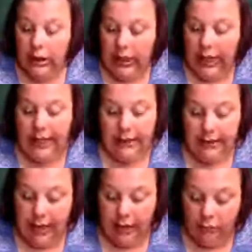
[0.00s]
Hands
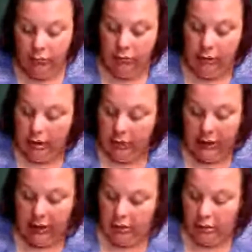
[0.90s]
down. I
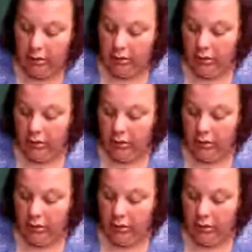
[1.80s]
mean,